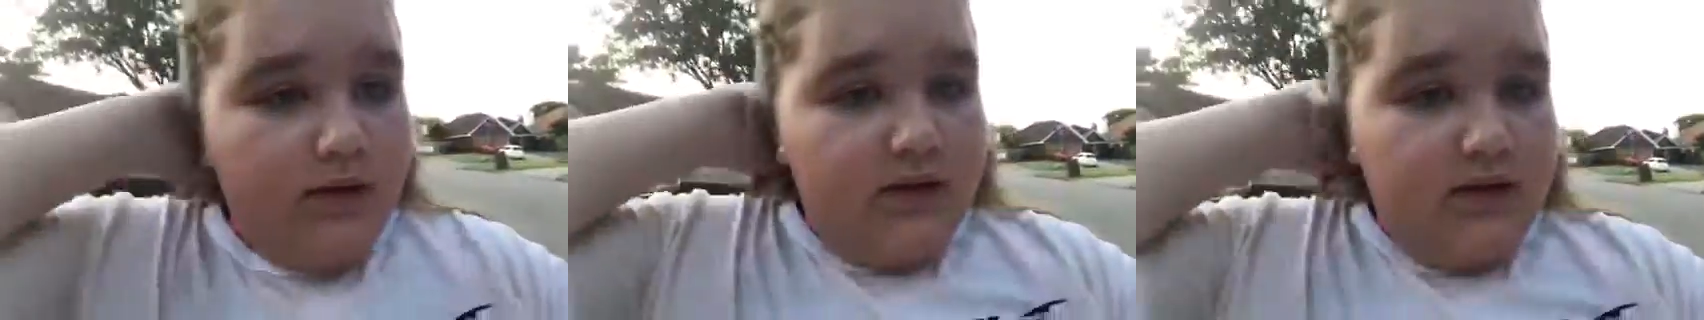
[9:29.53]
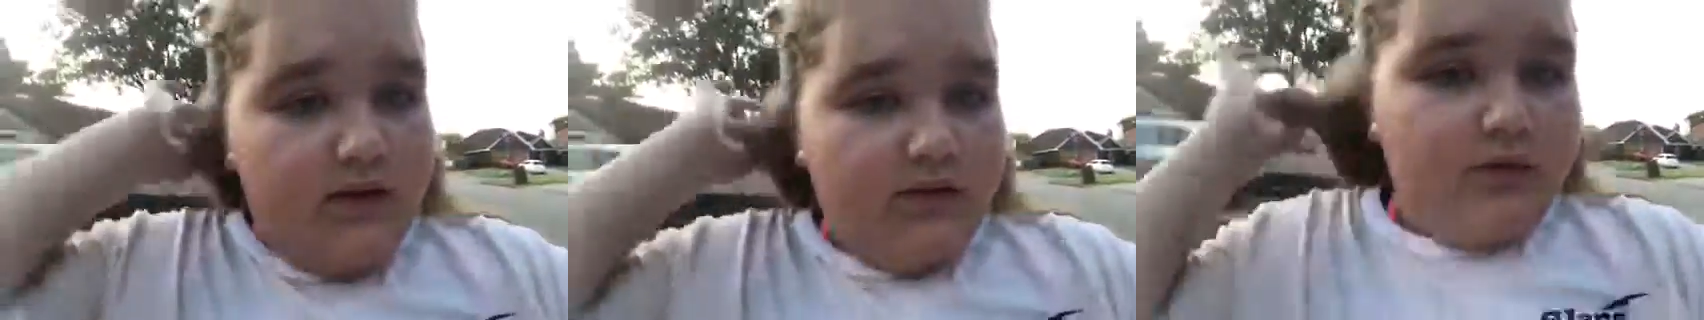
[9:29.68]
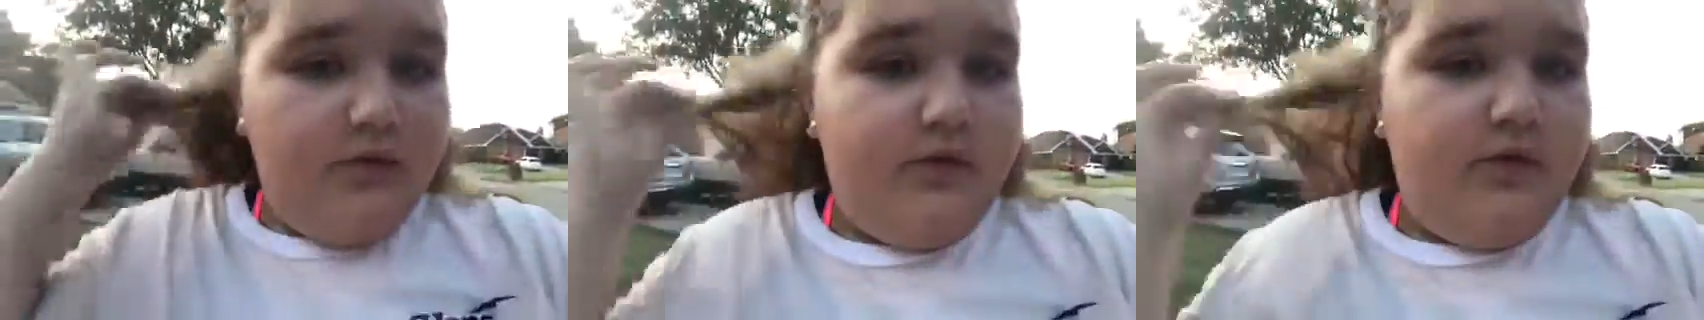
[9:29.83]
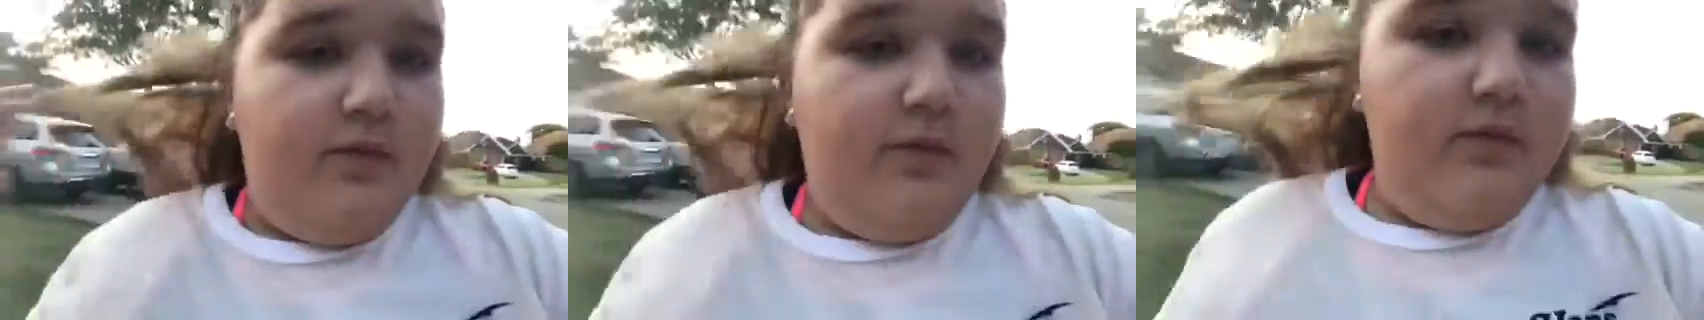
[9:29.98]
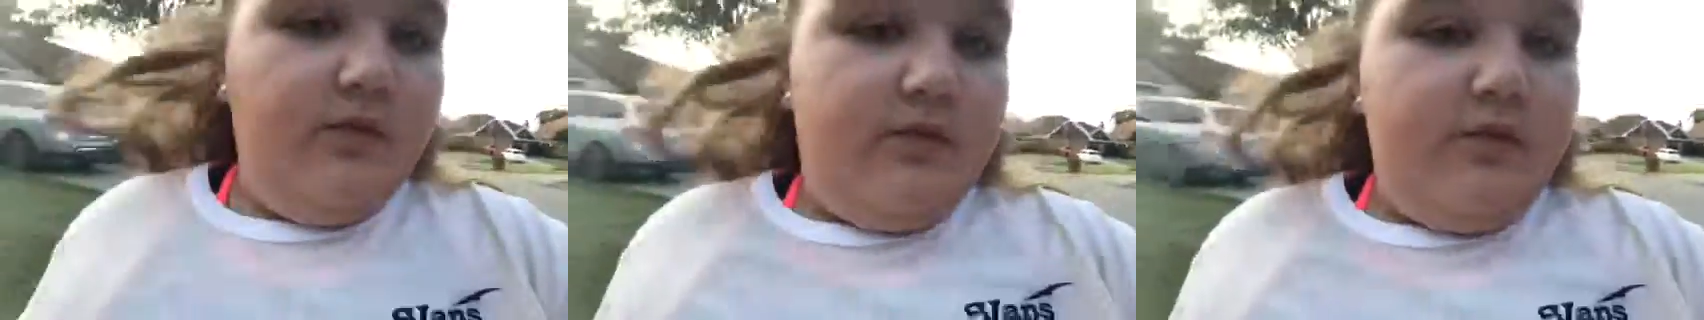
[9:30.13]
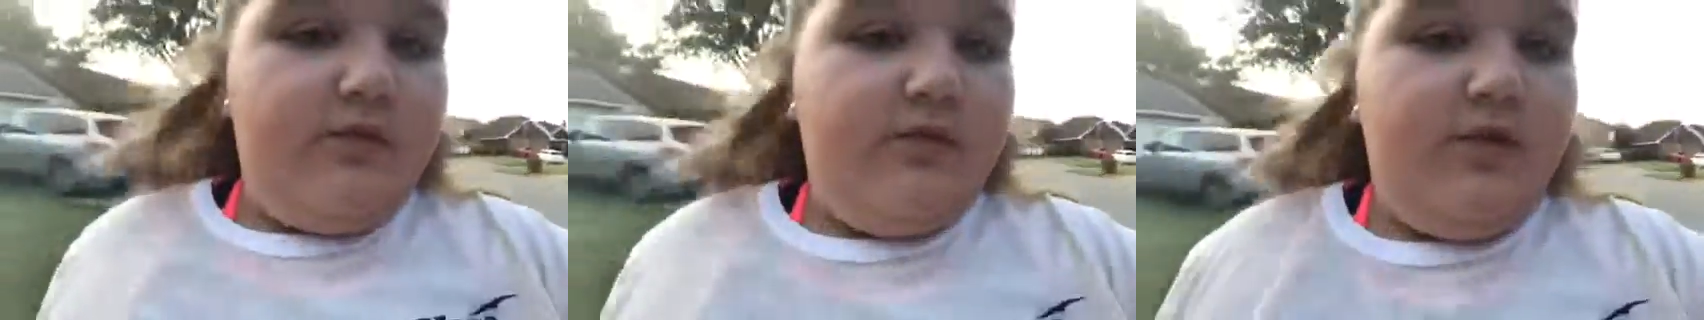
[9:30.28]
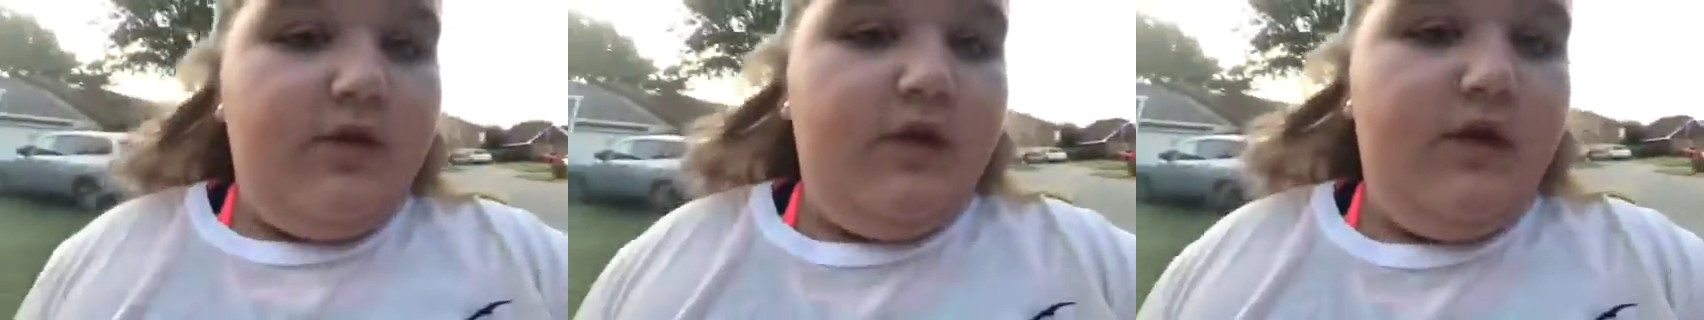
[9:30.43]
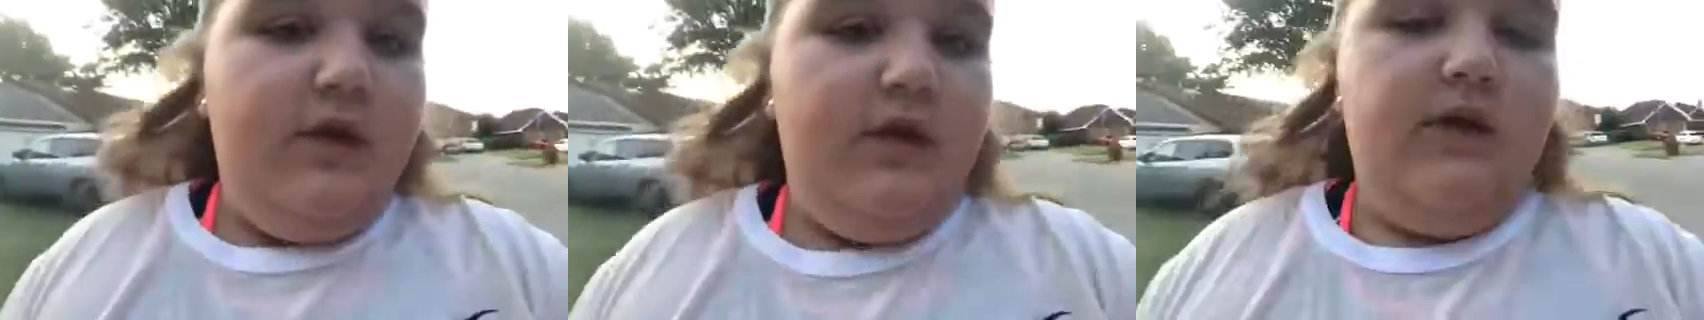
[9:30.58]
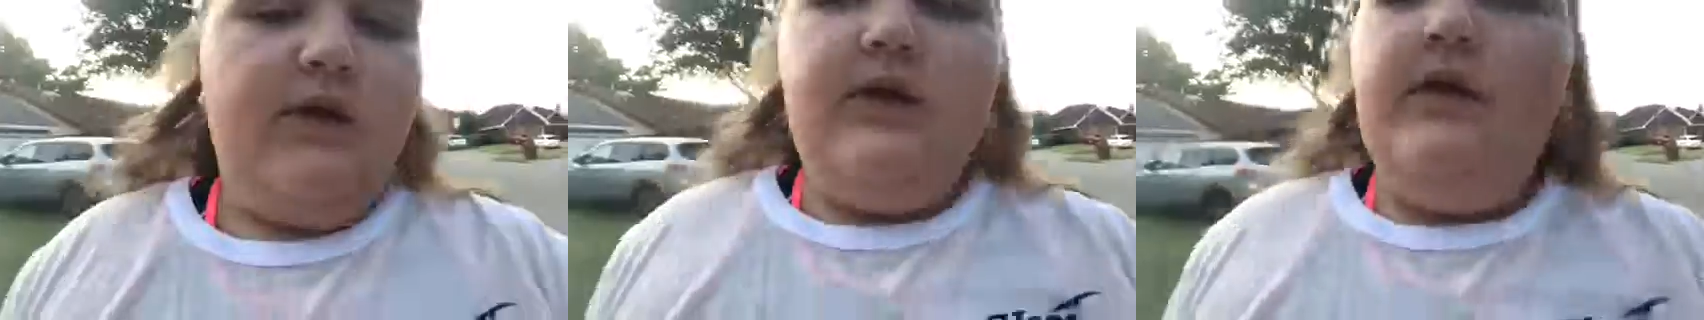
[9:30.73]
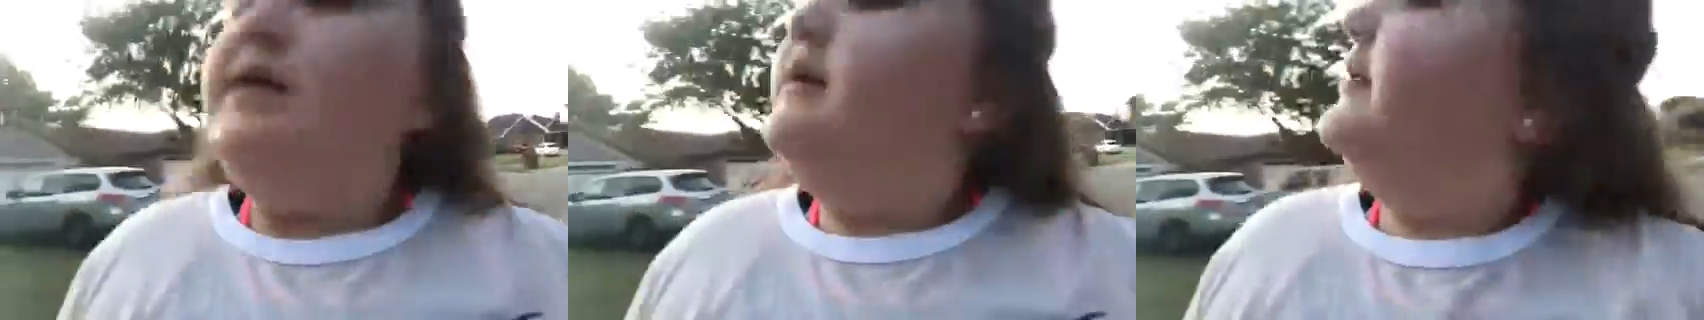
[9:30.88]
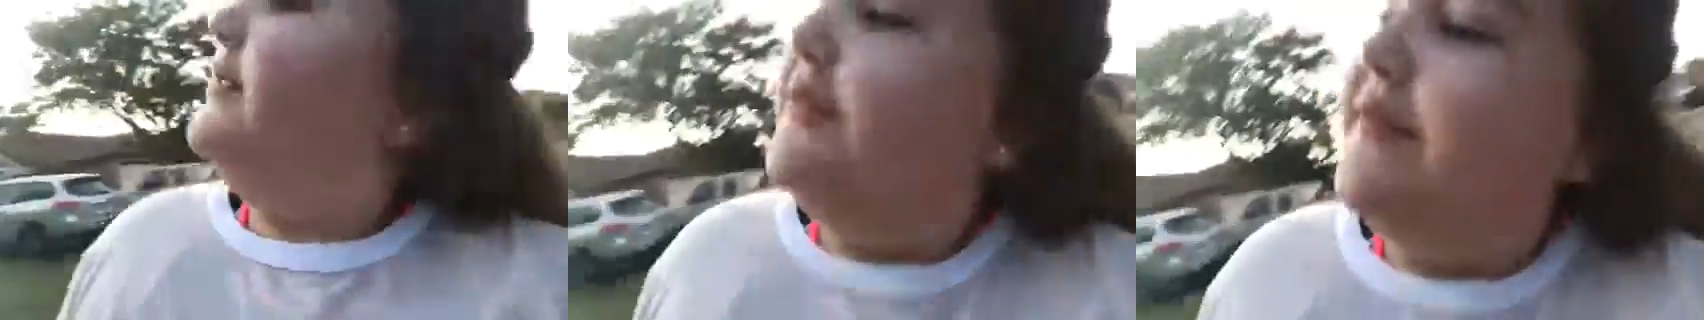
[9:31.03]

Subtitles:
dinner's almost ready, I